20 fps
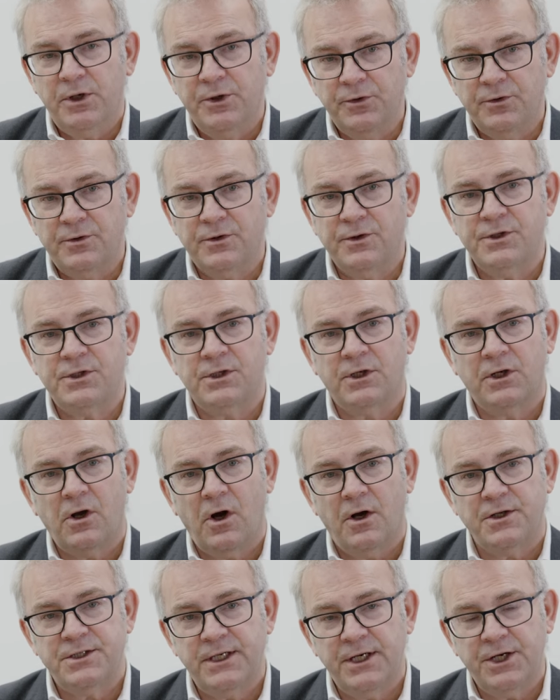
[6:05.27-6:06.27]
pollutants
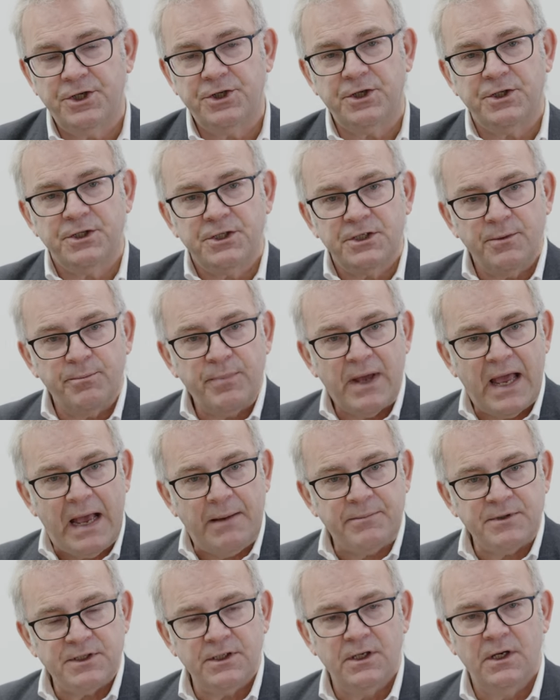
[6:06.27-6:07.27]
and carcinogens that
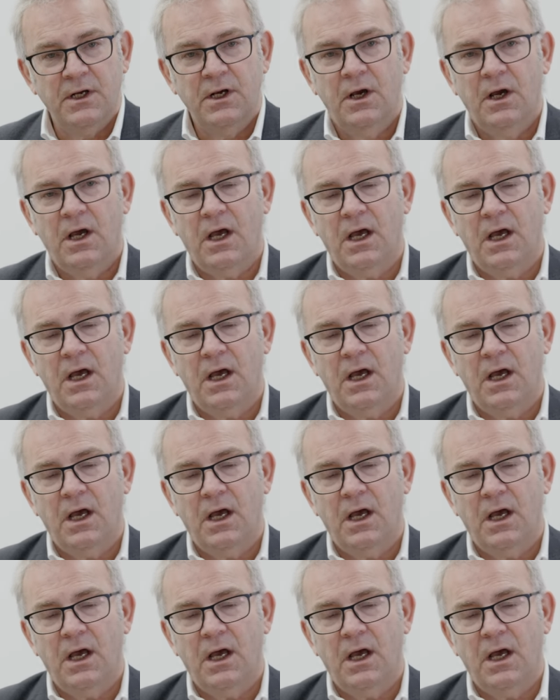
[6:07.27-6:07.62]
perhaps